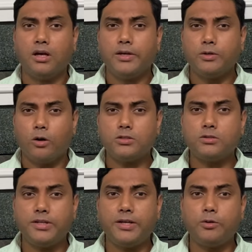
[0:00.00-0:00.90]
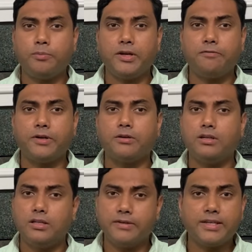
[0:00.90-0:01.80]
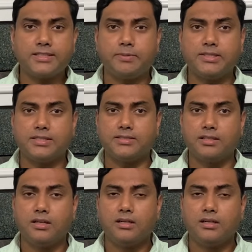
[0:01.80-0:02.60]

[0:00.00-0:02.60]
you also need to pay for your living expenses.